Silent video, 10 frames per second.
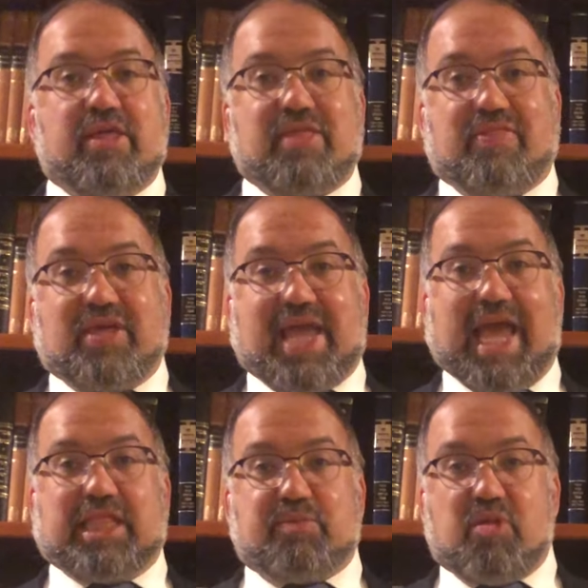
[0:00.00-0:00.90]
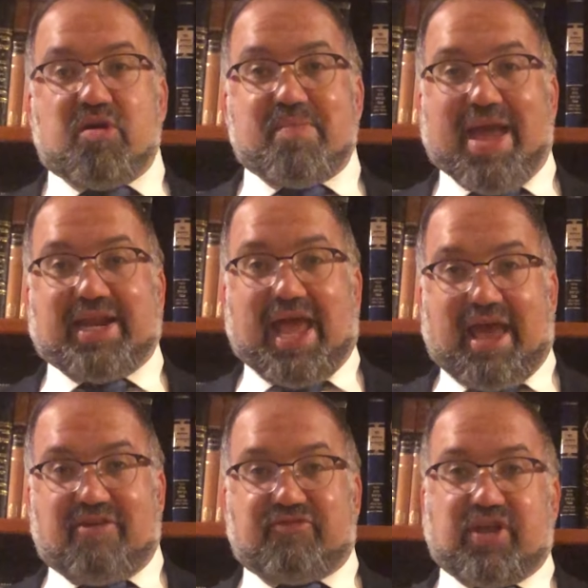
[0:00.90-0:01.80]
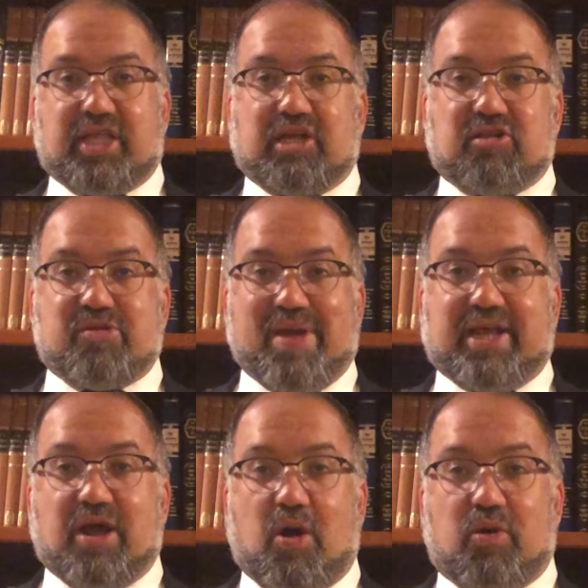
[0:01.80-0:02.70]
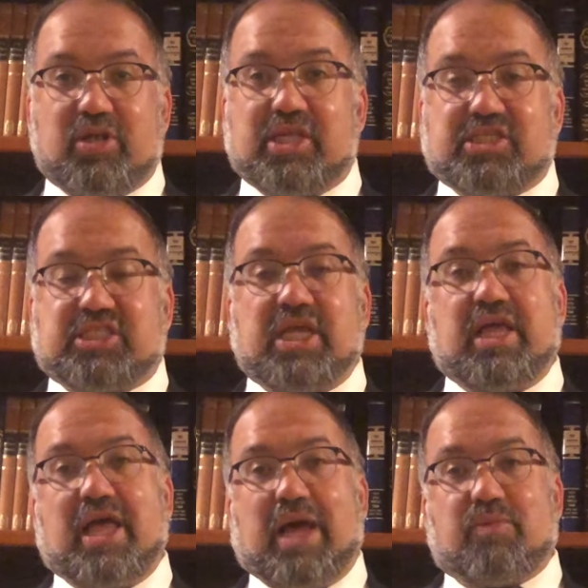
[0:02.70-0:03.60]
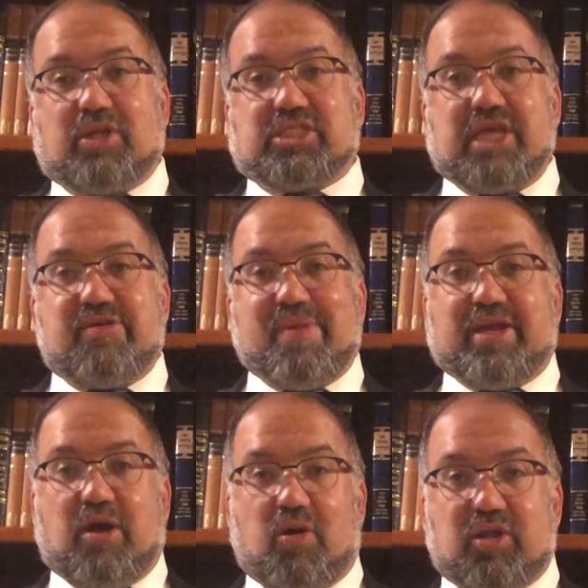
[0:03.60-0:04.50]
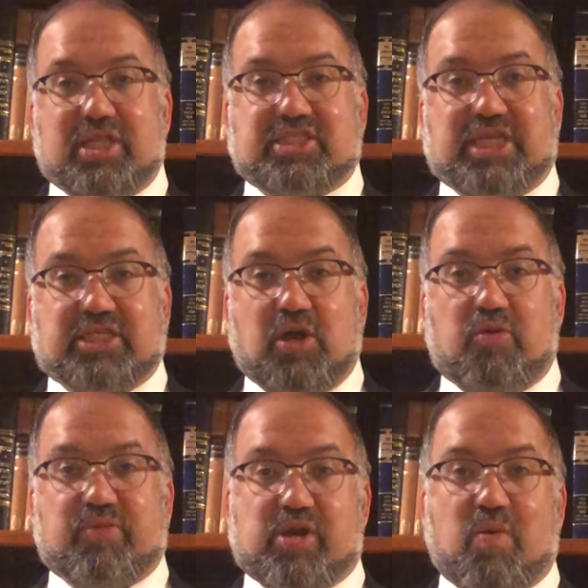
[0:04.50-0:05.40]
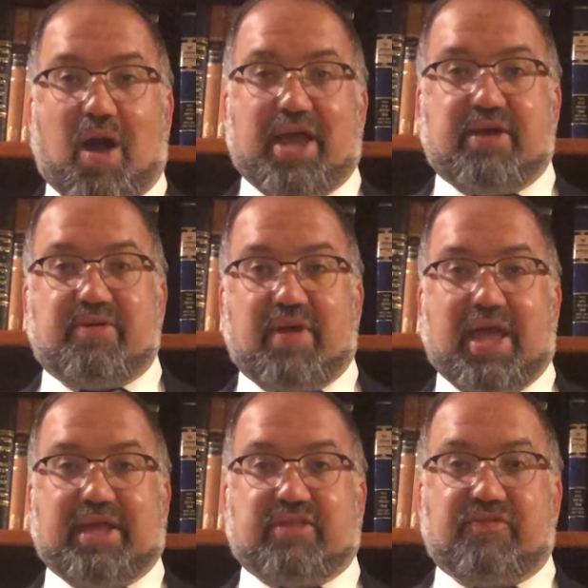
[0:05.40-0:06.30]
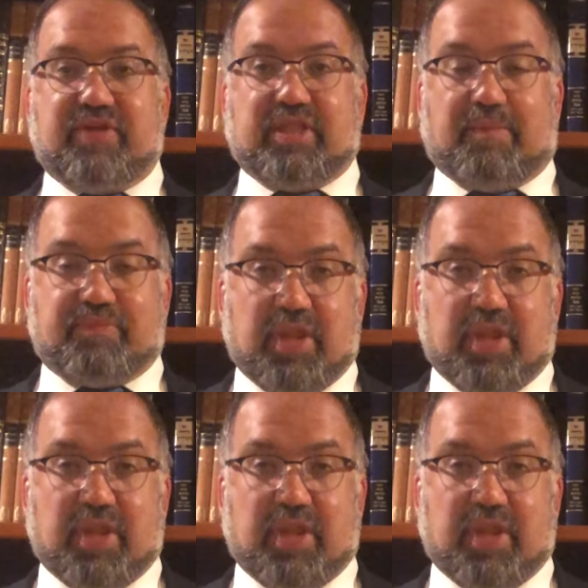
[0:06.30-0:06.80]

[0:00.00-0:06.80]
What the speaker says: Then the keilim will remain hefker, they will remain ownerless, and once they remain ownerless, they don't require a tevila.